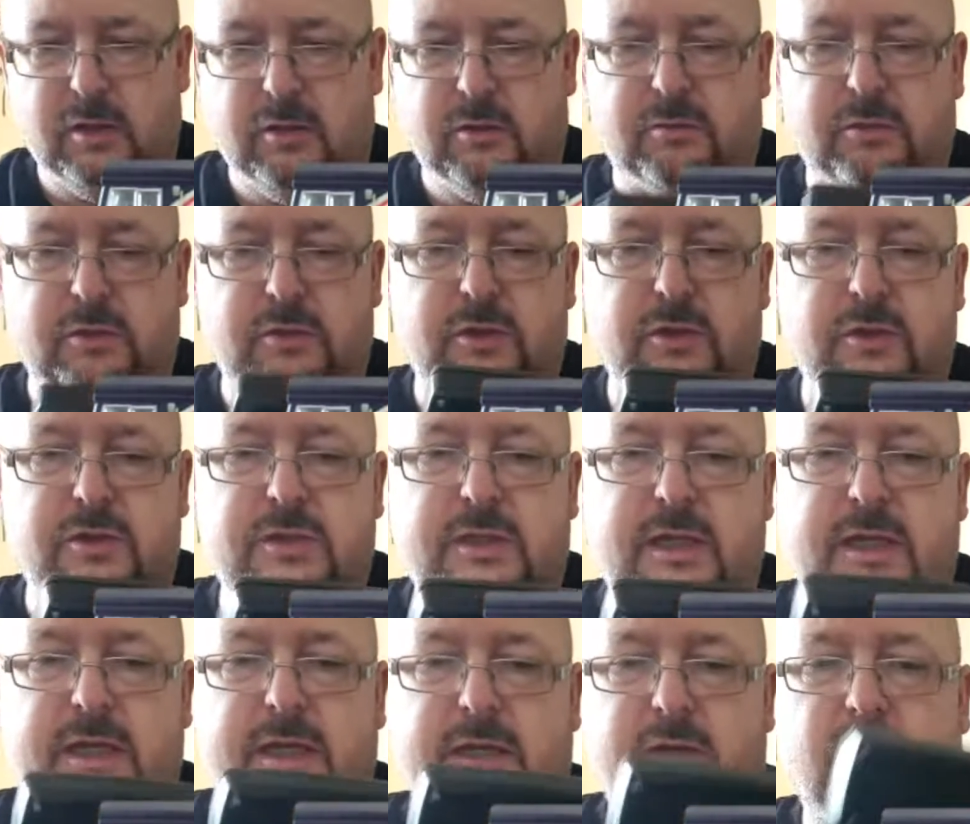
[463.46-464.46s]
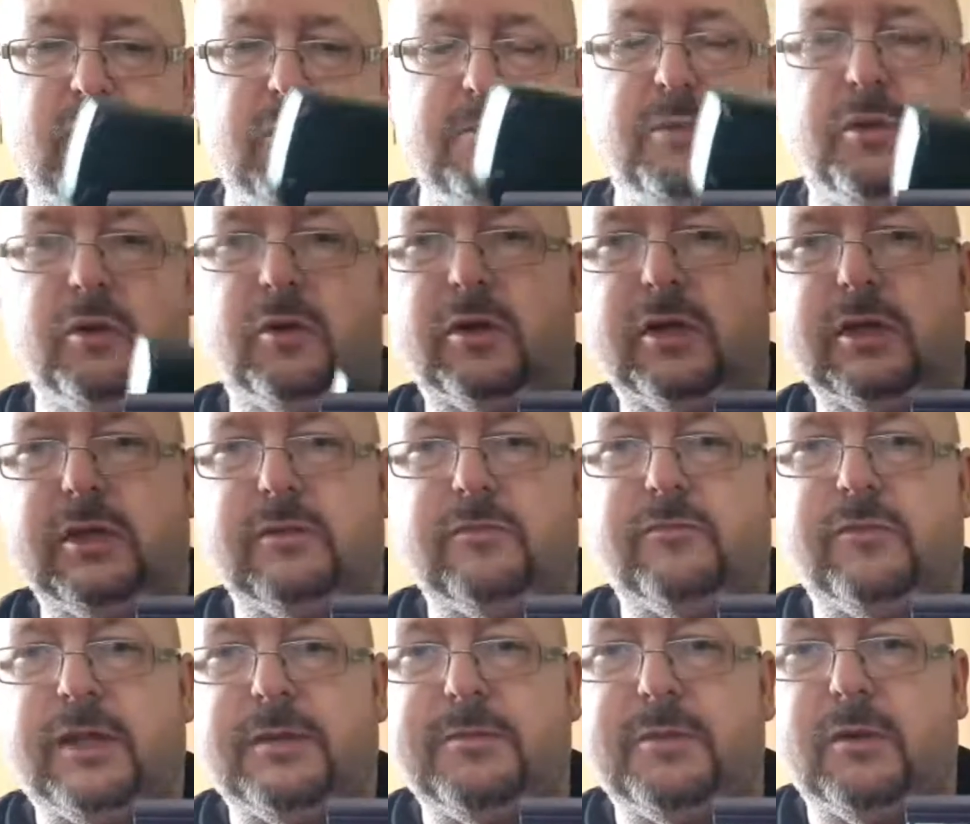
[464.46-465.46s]
We'll just unplug it
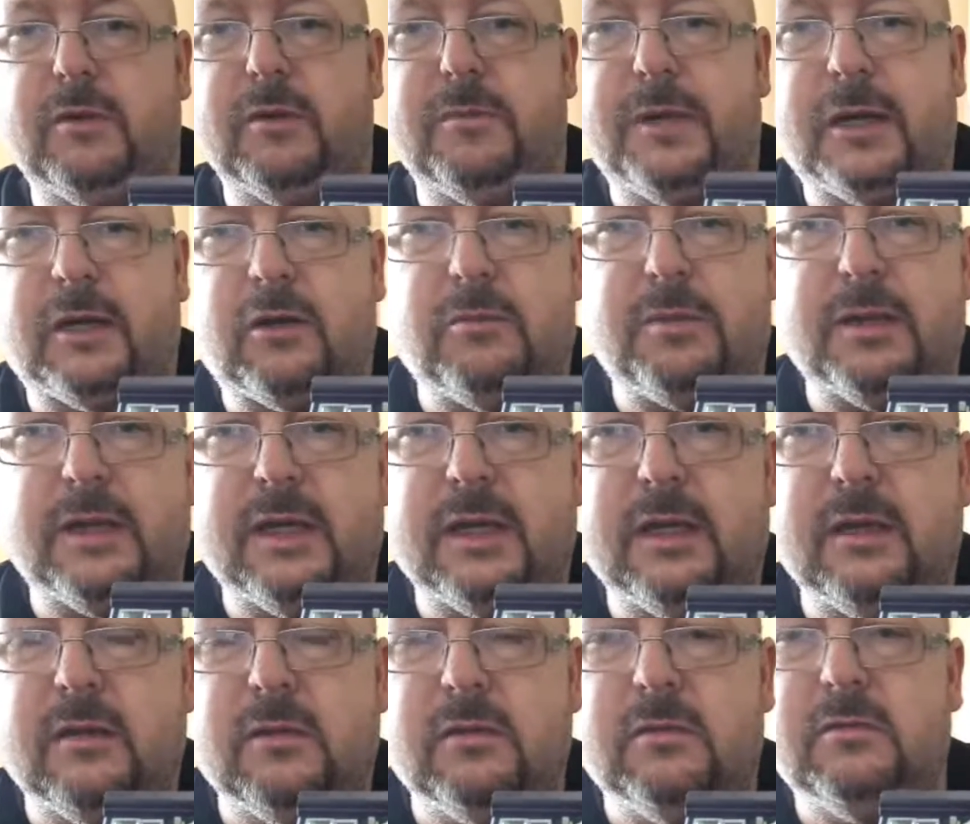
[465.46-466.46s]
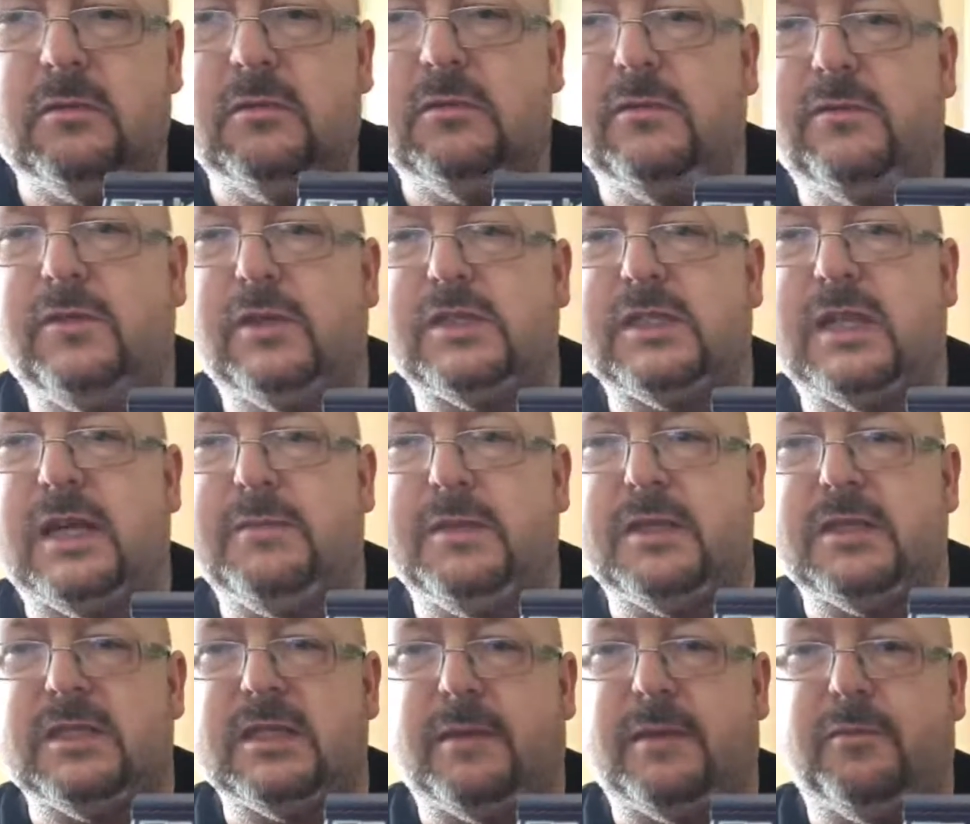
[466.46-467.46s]
and reboot it back up again. First time
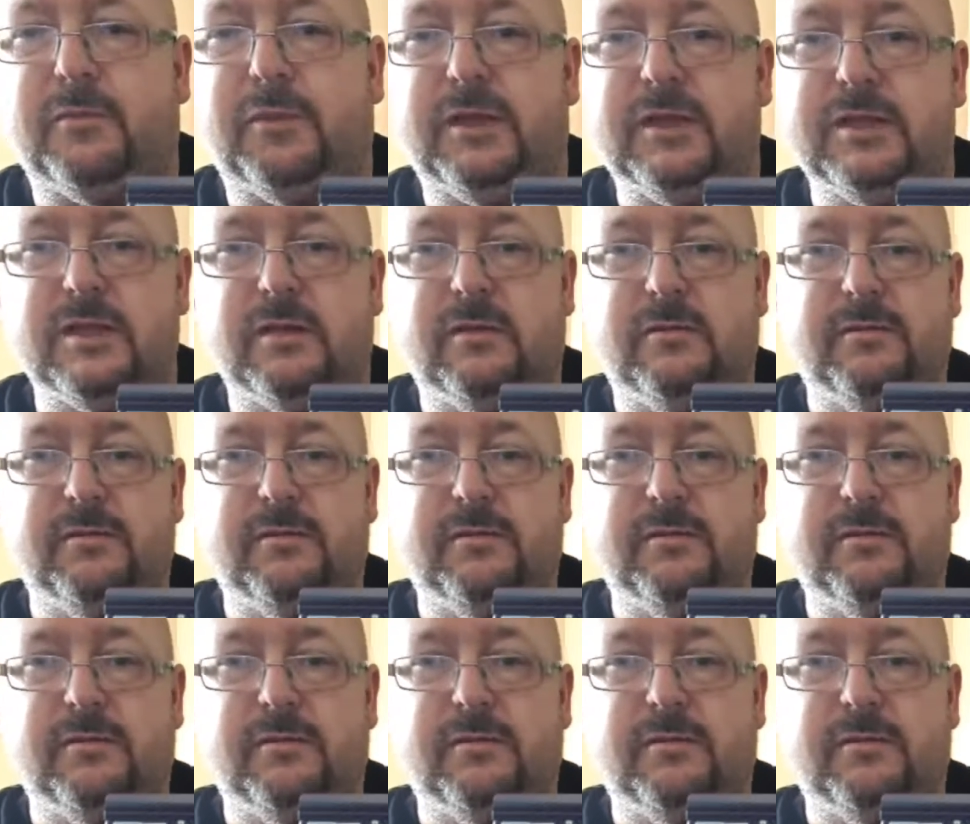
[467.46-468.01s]
this has happened with us.